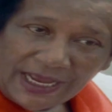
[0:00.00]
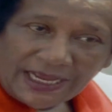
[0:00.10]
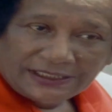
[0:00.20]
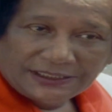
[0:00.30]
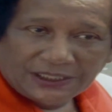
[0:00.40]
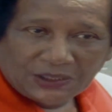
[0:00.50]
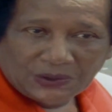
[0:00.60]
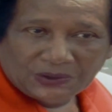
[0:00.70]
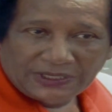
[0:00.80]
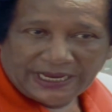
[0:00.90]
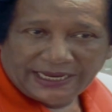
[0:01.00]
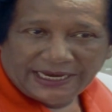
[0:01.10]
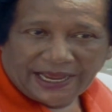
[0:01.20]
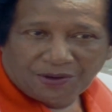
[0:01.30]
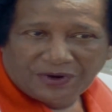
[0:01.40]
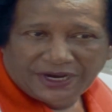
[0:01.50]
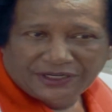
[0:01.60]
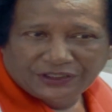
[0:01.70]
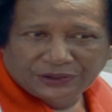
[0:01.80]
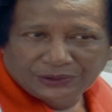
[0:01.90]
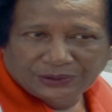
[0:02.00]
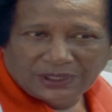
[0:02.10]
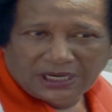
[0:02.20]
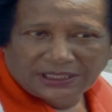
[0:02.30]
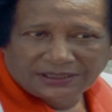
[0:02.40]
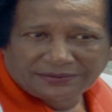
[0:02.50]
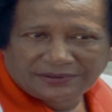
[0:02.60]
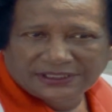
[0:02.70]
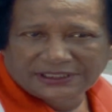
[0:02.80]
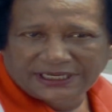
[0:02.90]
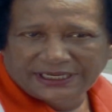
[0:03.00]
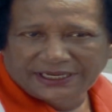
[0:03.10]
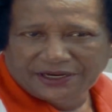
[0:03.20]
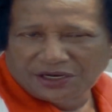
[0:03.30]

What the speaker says: So then I went to Tuskegee.